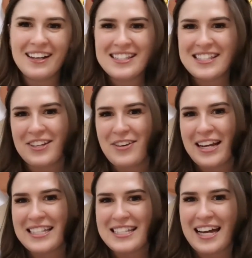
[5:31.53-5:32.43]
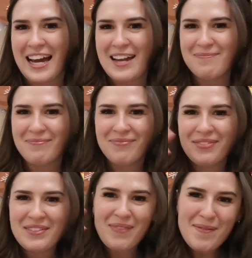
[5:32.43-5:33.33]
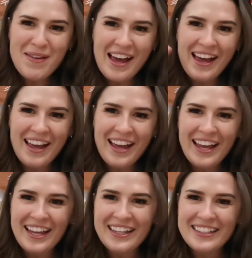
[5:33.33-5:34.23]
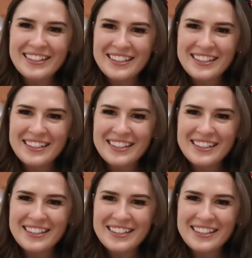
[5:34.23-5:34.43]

I'll see you next time. Bye-bye.